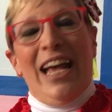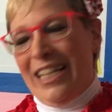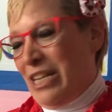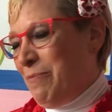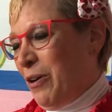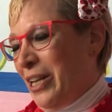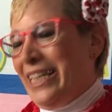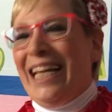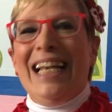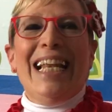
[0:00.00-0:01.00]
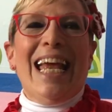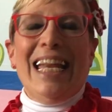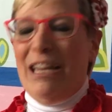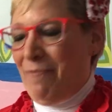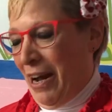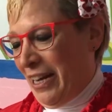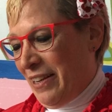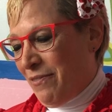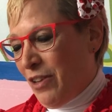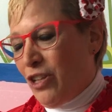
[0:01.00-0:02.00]
It's about a little ladybug.
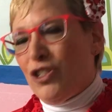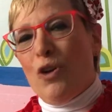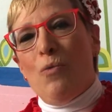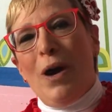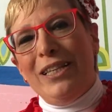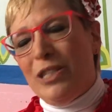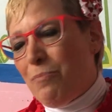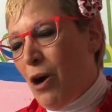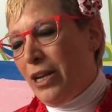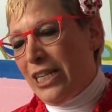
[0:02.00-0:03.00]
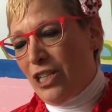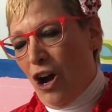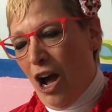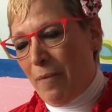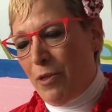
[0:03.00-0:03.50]
So once upon a time,